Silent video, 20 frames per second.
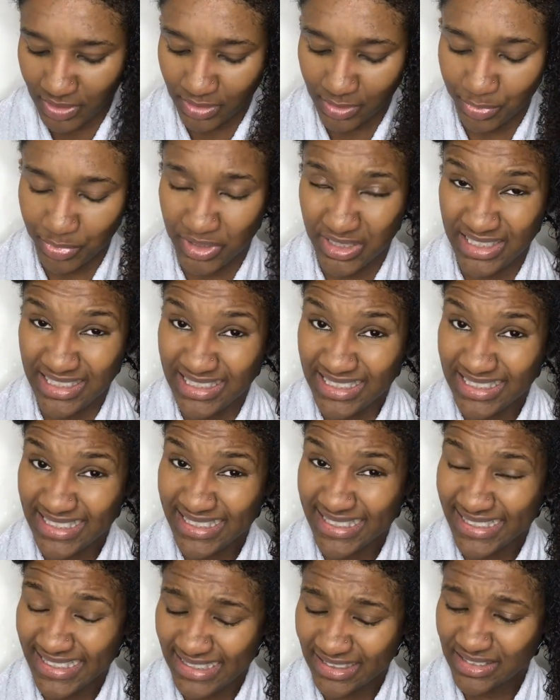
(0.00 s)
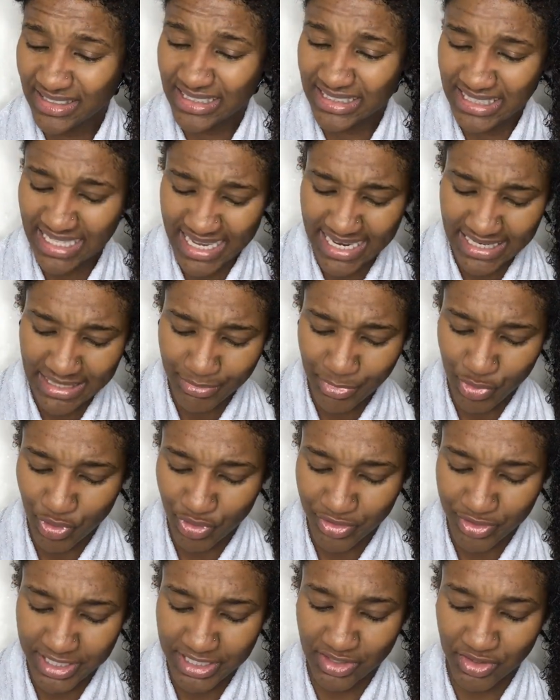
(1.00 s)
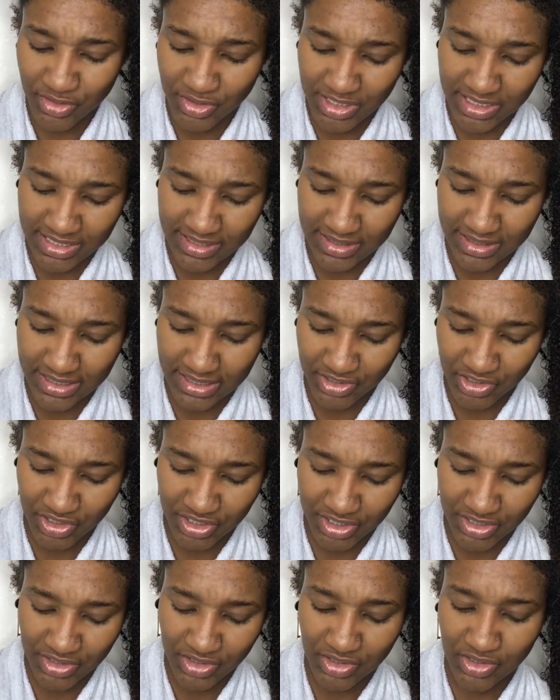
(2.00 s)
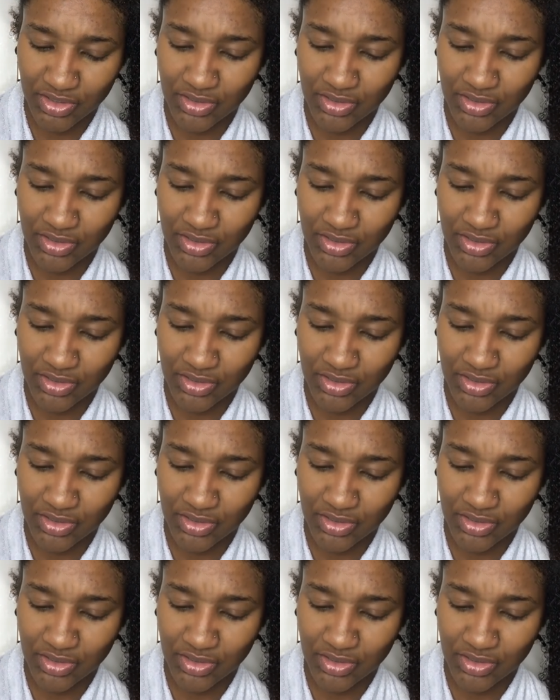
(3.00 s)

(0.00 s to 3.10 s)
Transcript: gonna put a little tiny more grease on this section